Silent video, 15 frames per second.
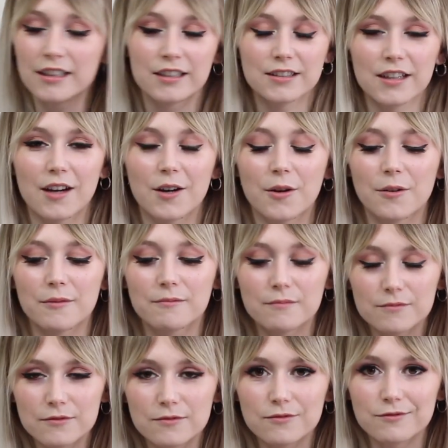So
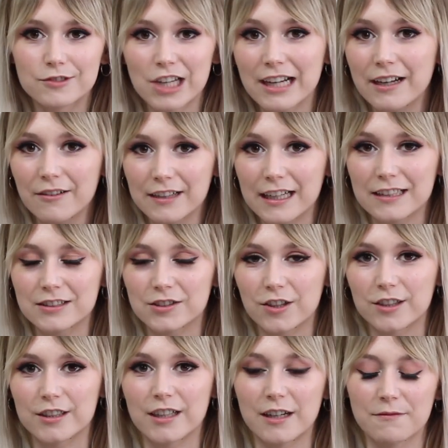check out
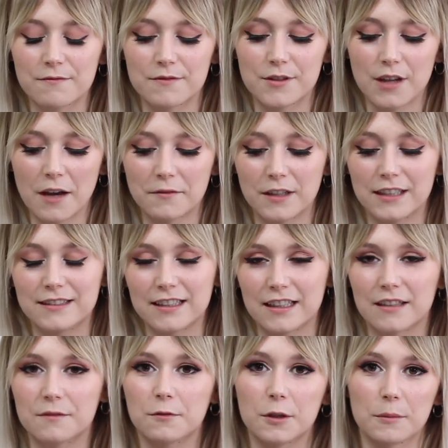Kickstarter if you have an
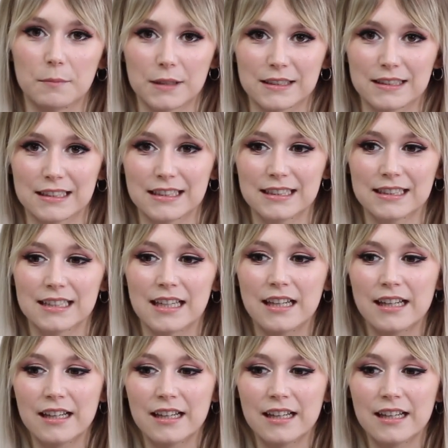idea for a business